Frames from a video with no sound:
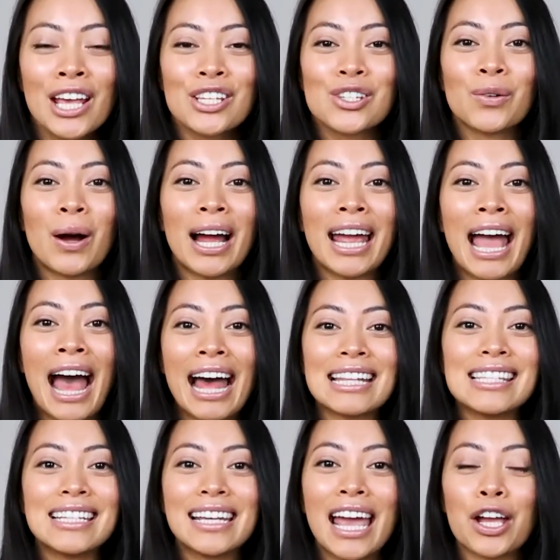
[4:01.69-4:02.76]
So I had
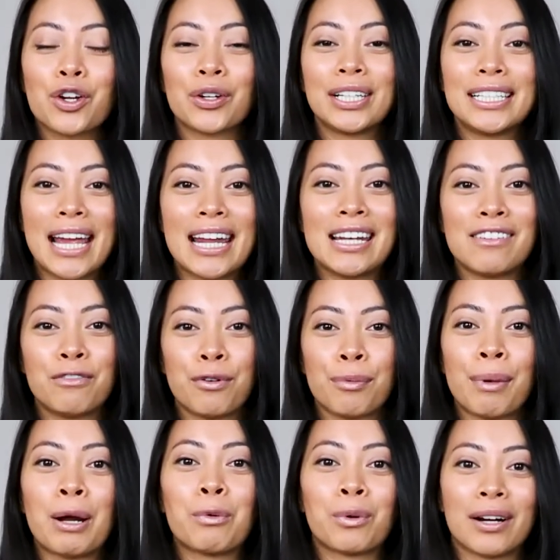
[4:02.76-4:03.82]
to get creative with
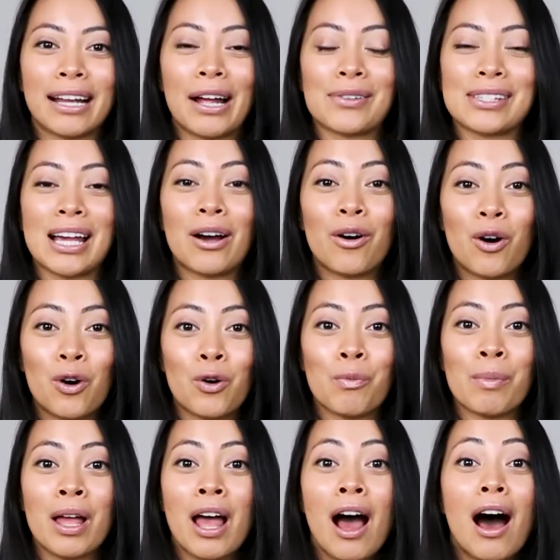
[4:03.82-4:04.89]
my workouts at home.